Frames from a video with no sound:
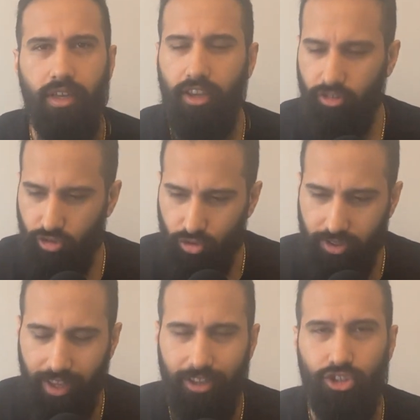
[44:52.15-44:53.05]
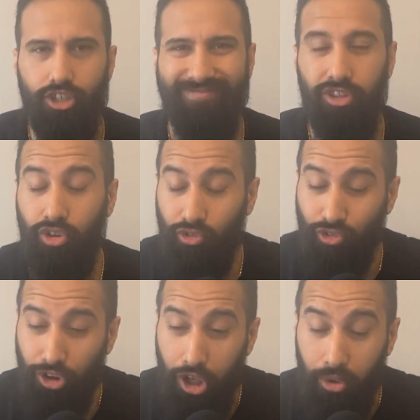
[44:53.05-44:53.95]
It's your nature. You're
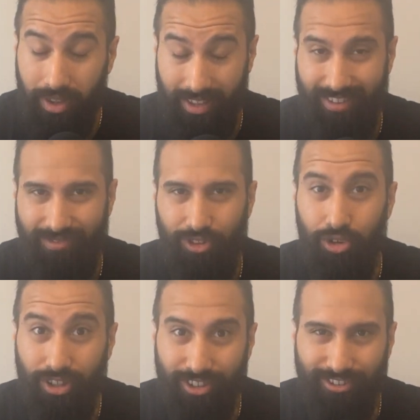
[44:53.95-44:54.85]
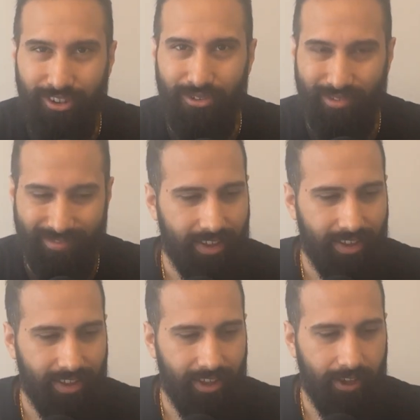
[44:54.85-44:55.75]
flowing. You're in the zone.
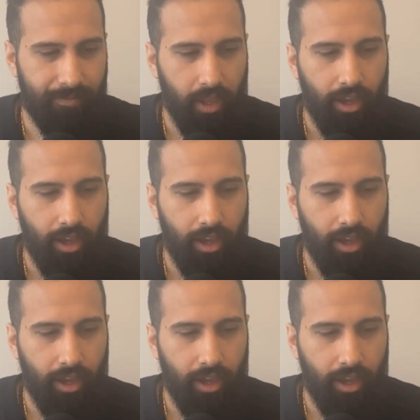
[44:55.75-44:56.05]
Yeah.